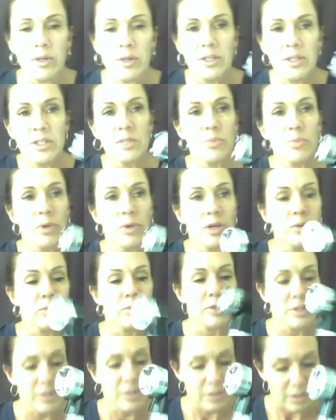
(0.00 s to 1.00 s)
sprayed with
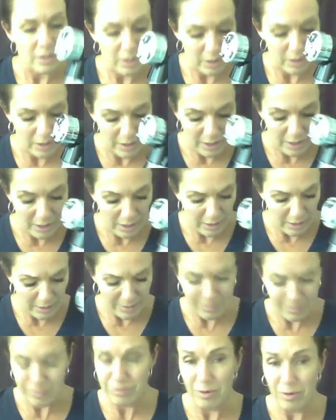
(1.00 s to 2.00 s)
this gun, and
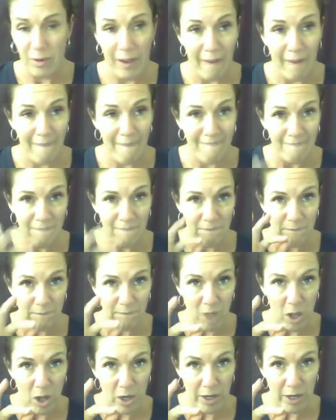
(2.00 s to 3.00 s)
it's
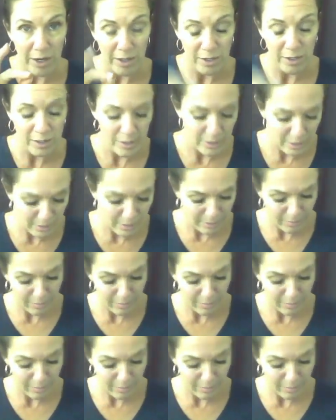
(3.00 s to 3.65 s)
fine as